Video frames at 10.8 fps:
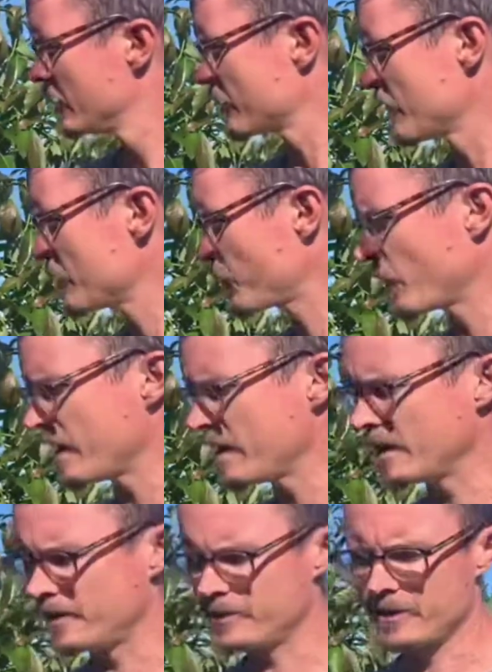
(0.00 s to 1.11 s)
So I sprayed
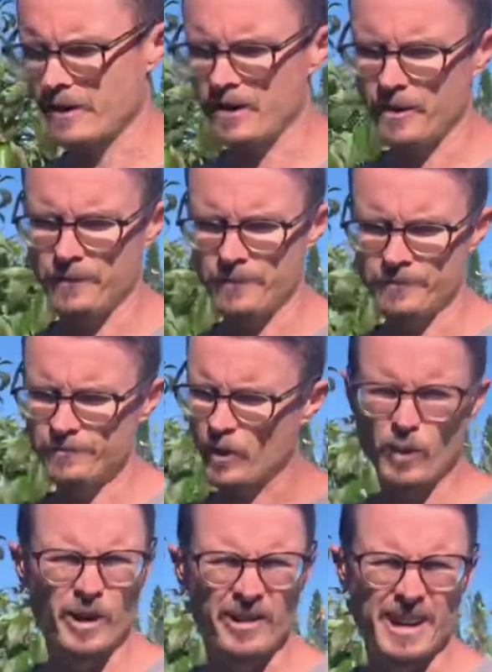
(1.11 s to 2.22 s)
it
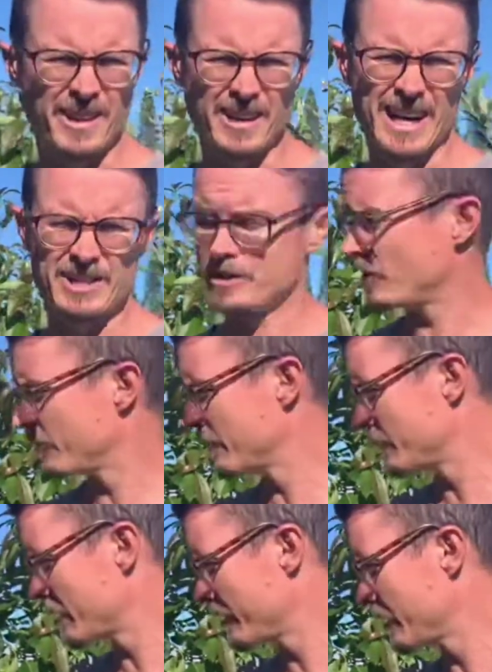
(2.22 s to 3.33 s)
one or the other, I actually don't
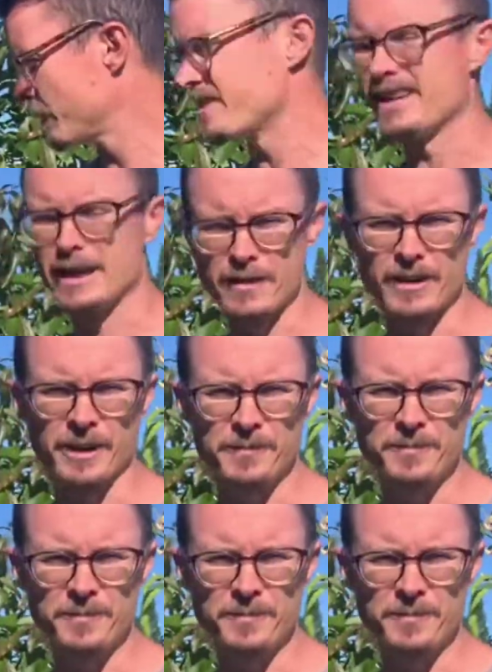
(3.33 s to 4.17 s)
remember. I think it was the evening.